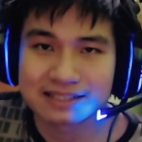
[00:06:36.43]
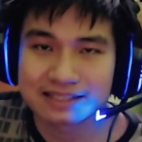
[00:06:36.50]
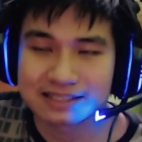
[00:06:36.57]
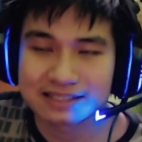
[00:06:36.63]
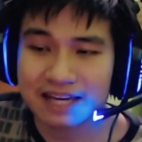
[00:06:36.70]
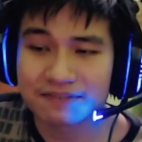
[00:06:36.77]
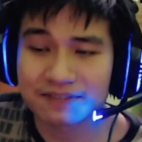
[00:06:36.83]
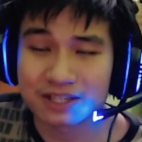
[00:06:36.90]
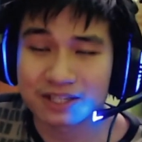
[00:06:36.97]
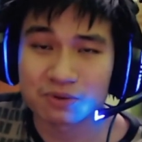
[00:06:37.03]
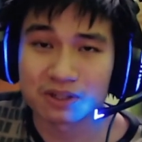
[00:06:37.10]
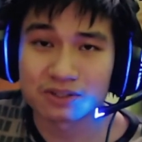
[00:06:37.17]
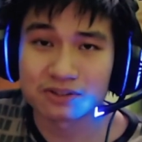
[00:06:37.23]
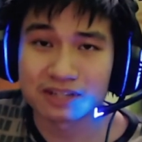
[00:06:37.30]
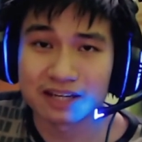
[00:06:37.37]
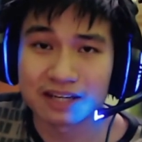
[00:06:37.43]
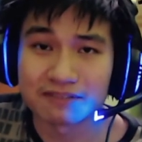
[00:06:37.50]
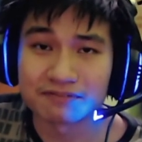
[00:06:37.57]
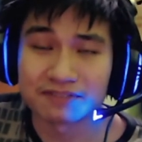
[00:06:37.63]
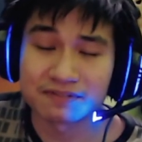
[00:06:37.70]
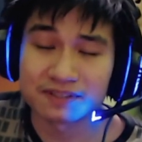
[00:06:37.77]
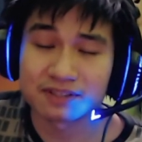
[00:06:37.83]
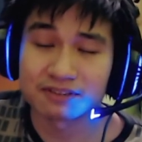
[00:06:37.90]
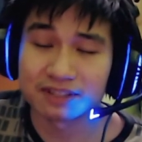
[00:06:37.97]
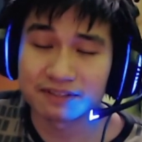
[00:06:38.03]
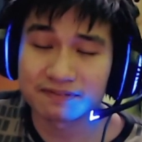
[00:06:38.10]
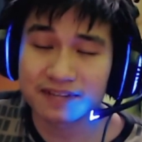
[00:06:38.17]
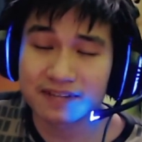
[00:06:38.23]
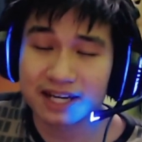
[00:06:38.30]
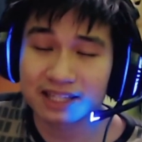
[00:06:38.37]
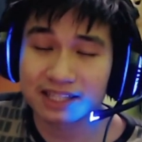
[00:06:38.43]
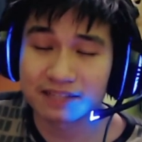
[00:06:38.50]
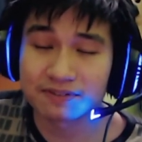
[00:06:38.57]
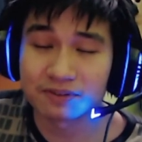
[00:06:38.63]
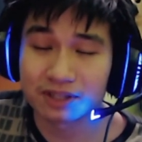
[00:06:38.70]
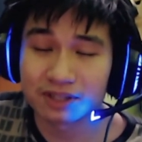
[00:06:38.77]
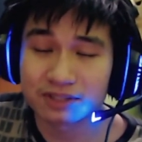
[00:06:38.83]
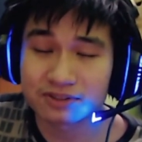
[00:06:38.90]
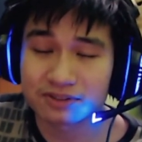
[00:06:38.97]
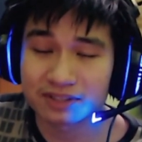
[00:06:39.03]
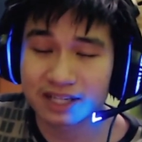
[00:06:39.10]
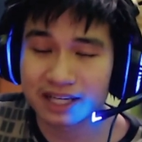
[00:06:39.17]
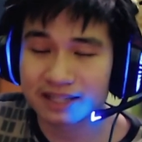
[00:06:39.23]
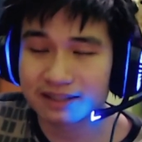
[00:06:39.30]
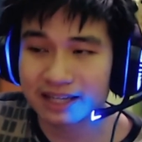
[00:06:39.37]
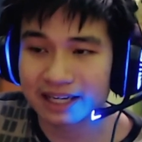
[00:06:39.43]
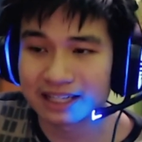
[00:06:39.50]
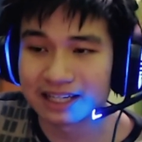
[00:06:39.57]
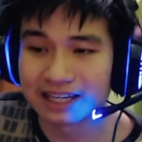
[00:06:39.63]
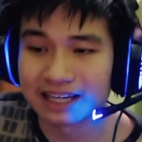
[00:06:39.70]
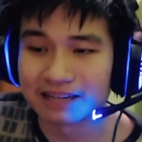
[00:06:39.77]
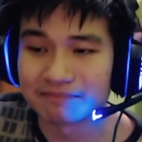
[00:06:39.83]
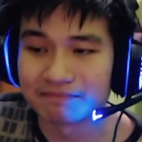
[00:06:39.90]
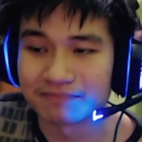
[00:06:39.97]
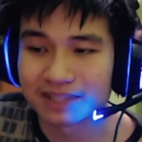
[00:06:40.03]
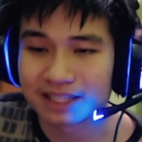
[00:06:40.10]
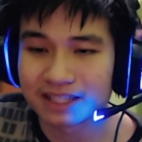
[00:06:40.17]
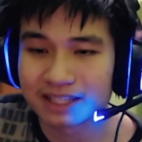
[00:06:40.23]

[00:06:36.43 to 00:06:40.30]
yeah, if you guys want to, then feel free to leave that if you want to, again, and um,